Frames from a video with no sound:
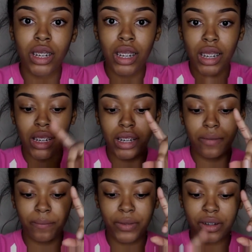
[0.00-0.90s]
and
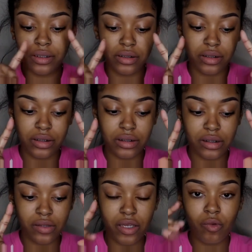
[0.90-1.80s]
because
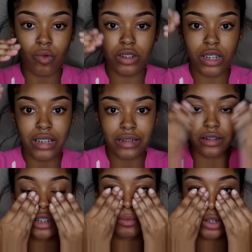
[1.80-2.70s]
they want a
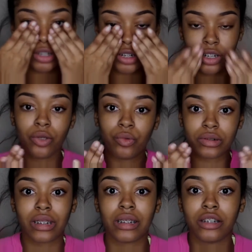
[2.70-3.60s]
slimmer nose
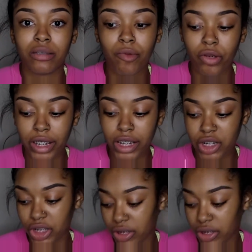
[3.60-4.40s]
like Kim Kardashian.